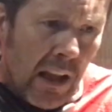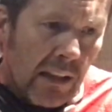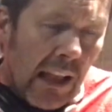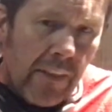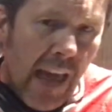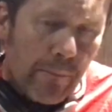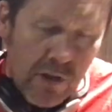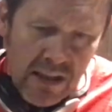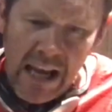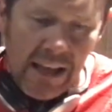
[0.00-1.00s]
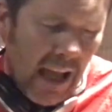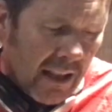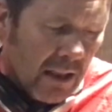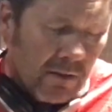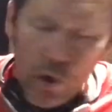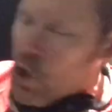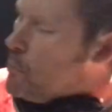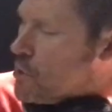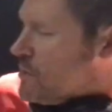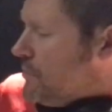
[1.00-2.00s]
Like the amp just can't handle the
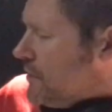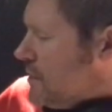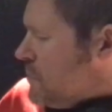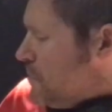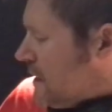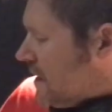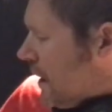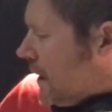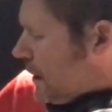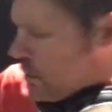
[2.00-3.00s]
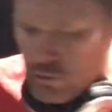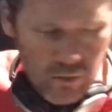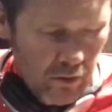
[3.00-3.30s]
volume or something, it needs to be cutting out.